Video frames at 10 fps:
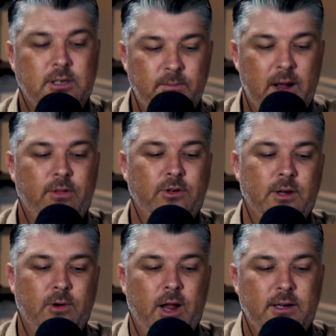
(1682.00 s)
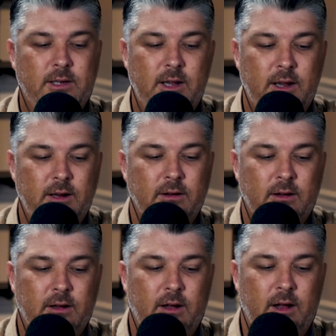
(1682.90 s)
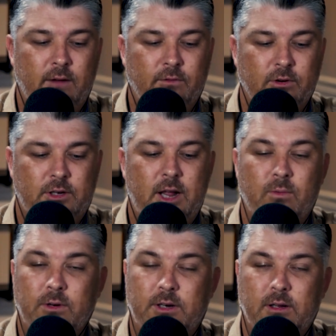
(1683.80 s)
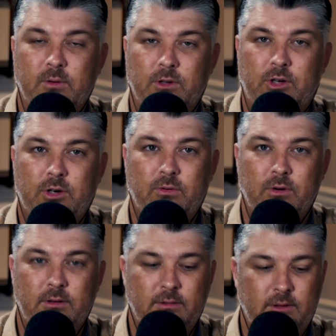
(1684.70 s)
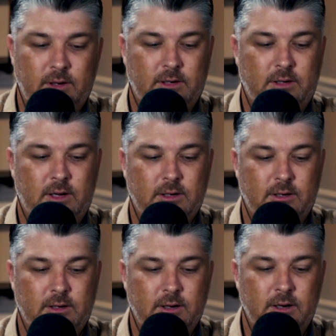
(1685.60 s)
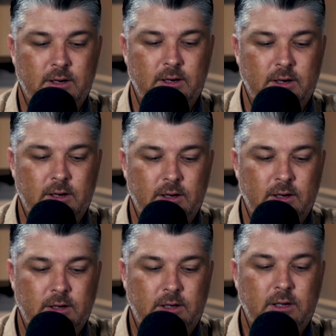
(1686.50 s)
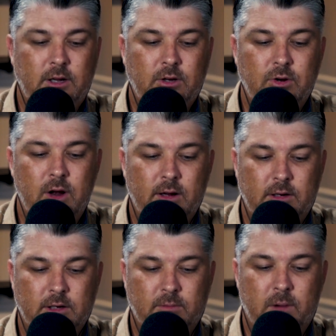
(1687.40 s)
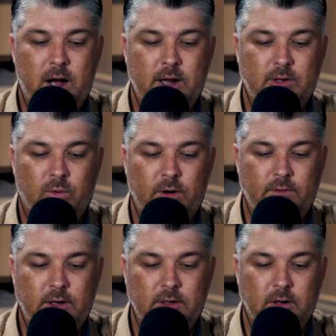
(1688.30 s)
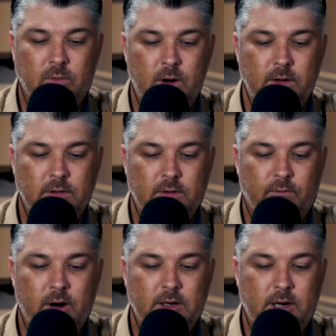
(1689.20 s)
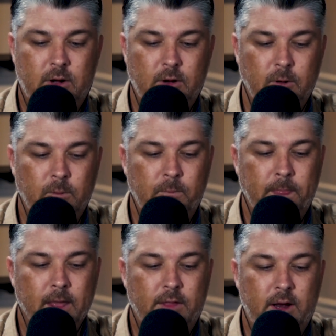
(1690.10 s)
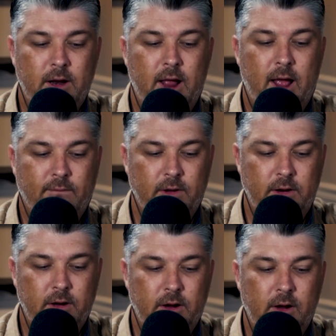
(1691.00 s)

Matthew chapter 18 and verse 10, when dealing with children, he says this, see that you do not despise one of these little ones, for I tell you that in heaven,